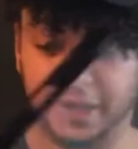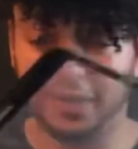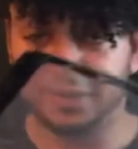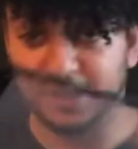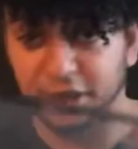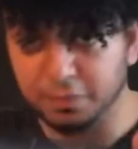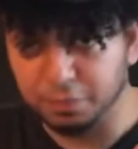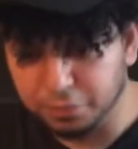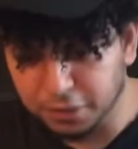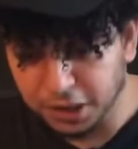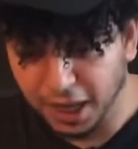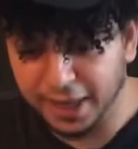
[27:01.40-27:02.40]
and you
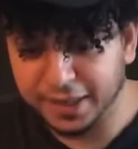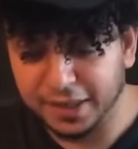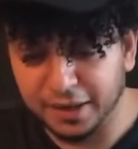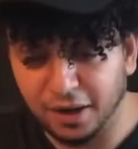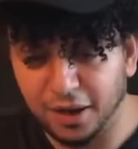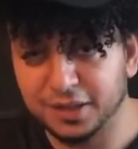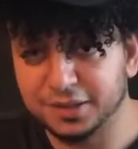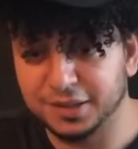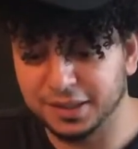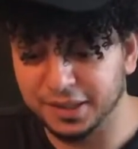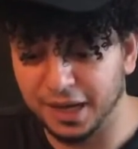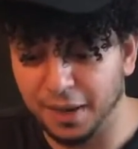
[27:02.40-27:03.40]
lock it
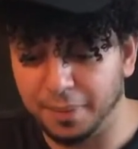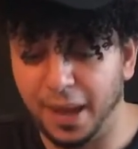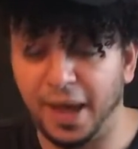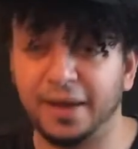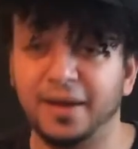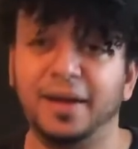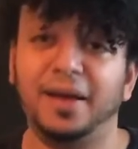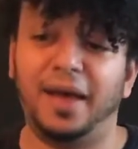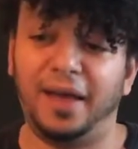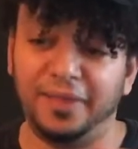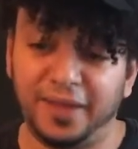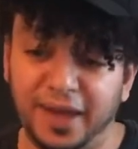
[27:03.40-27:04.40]
onto the iPad,
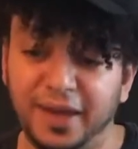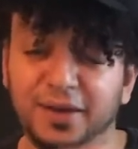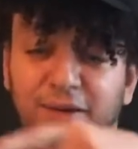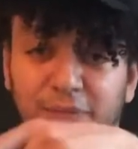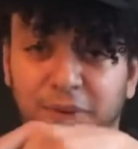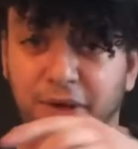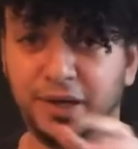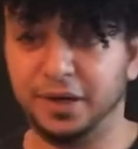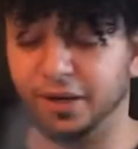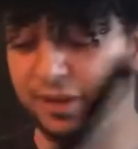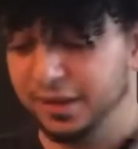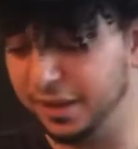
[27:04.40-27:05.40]
and then you put it
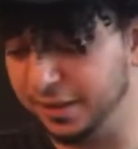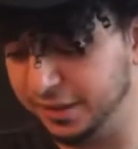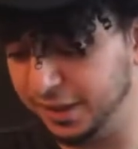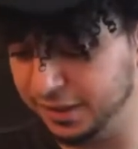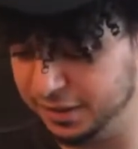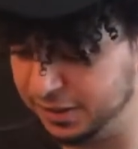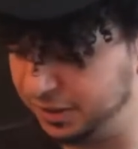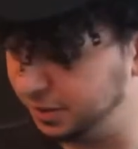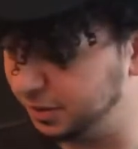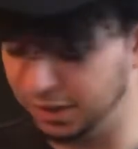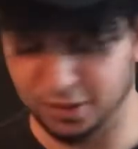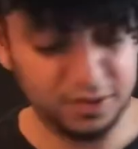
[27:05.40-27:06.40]
in the other case.
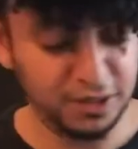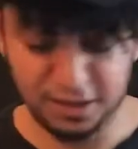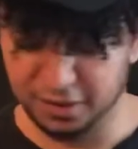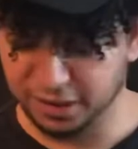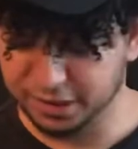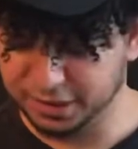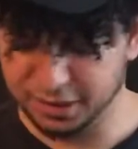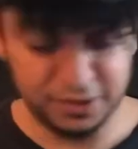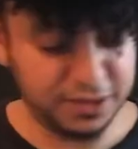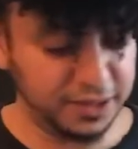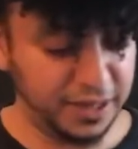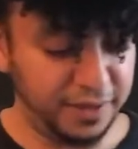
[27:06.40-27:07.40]
So let's do it
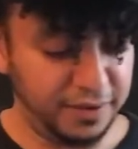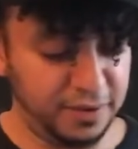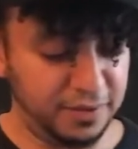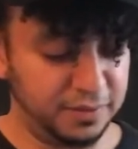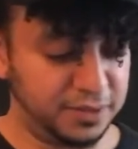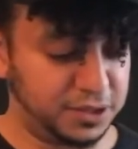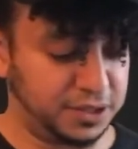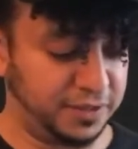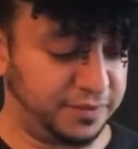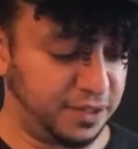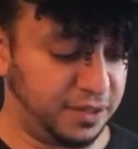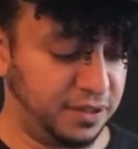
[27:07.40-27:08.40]
together. Let me just give
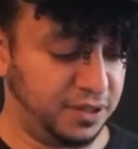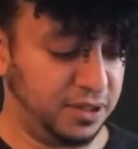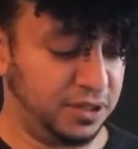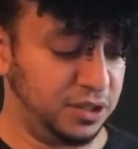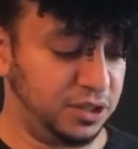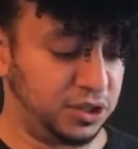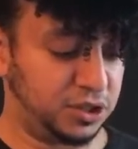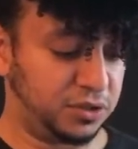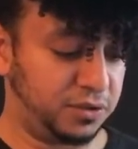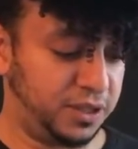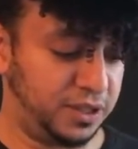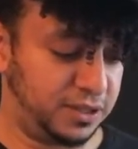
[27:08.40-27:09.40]
the
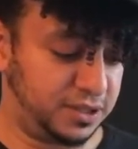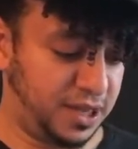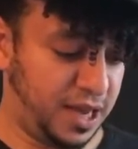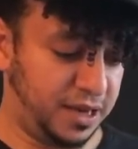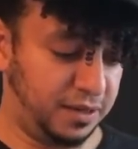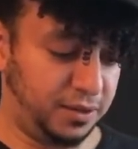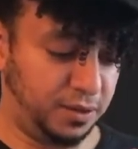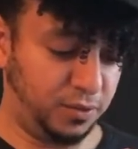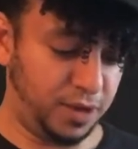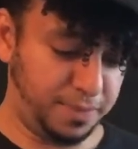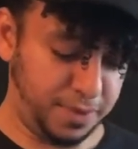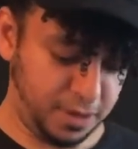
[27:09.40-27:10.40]
screen inside a little
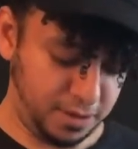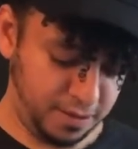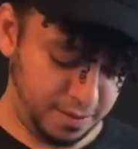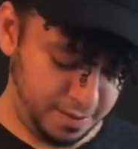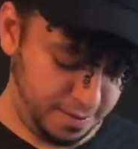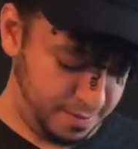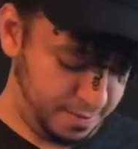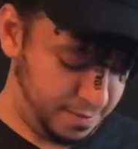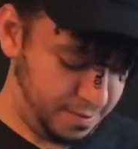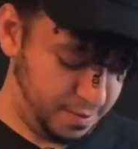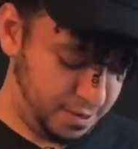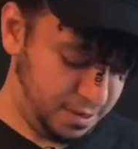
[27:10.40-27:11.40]
wiping.
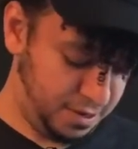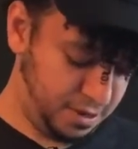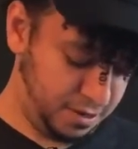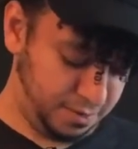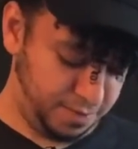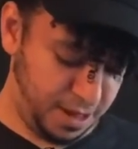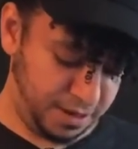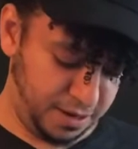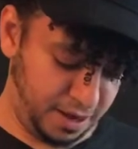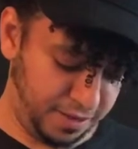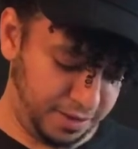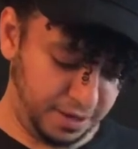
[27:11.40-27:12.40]
There's probably
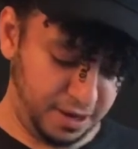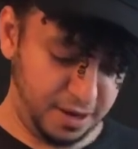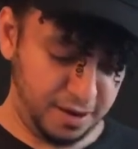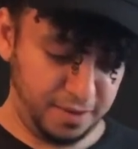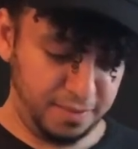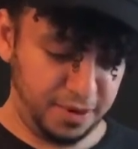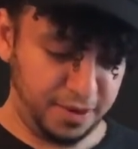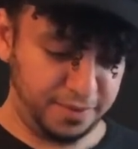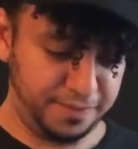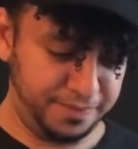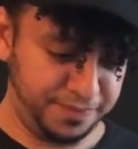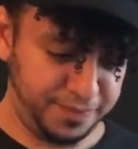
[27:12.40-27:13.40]
nothing here, but
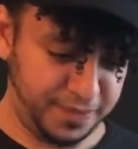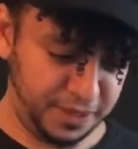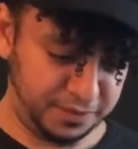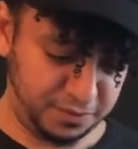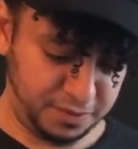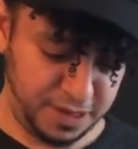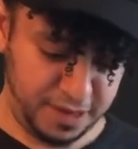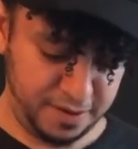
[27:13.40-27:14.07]
that's okay.